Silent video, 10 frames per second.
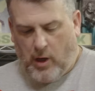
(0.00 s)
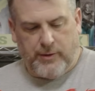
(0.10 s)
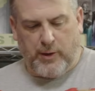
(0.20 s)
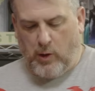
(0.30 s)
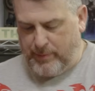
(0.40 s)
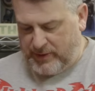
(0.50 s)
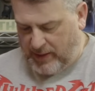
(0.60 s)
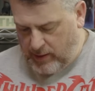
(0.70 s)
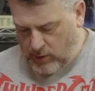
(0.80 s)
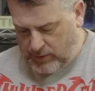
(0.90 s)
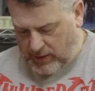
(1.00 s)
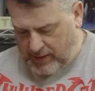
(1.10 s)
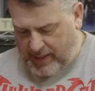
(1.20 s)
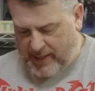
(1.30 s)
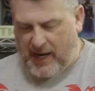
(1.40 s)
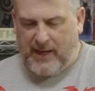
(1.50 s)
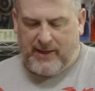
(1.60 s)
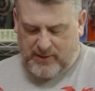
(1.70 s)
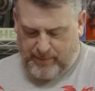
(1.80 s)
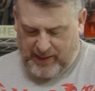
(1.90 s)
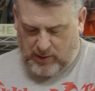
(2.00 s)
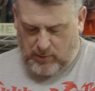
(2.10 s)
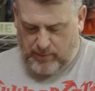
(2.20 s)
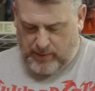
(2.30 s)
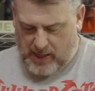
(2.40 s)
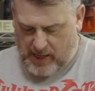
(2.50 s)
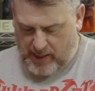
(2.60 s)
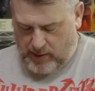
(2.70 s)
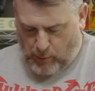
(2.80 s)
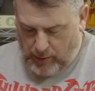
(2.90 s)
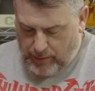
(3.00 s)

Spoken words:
So our potatoes, again, I like to bake them, not boil